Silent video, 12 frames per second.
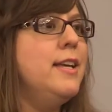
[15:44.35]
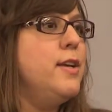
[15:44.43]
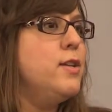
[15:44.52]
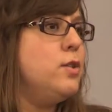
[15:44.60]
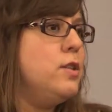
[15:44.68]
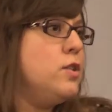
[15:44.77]

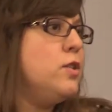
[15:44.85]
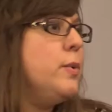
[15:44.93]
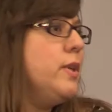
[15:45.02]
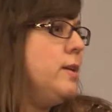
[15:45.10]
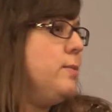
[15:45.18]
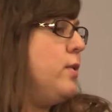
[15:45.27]
So this is a
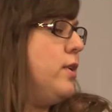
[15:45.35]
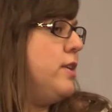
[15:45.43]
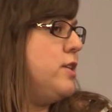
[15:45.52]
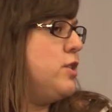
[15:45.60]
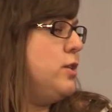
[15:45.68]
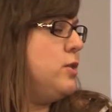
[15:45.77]
really important
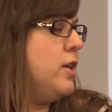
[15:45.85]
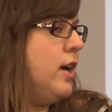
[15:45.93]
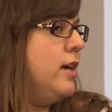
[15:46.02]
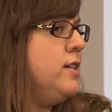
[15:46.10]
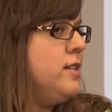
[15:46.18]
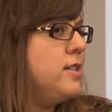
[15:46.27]
issue to
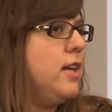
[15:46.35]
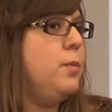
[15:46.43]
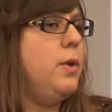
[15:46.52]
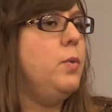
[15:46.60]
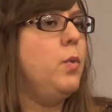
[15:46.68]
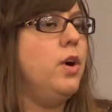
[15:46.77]
us, and
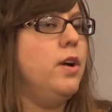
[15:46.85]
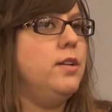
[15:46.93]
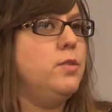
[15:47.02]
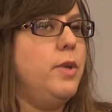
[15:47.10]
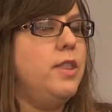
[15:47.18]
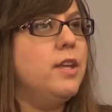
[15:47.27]

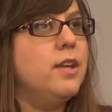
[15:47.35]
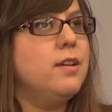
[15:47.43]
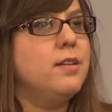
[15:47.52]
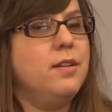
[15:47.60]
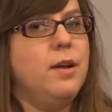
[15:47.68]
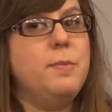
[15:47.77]
we
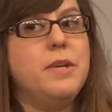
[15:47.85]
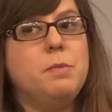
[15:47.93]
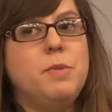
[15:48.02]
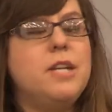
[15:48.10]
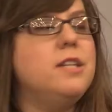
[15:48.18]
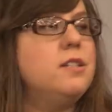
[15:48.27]
think a big
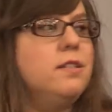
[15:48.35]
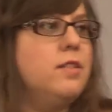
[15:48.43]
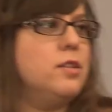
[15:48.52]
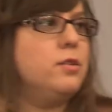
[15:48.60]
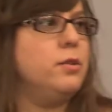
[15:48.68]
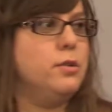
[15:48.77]
piece of
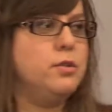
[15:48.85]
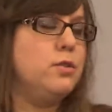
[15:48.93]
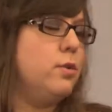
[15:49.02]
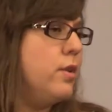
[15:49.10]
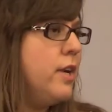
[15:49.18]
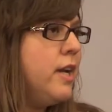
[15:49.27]
this whole
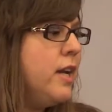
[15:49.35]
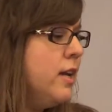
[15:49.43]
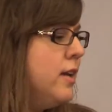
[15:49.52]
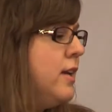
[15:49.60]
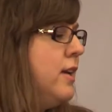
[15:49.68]
story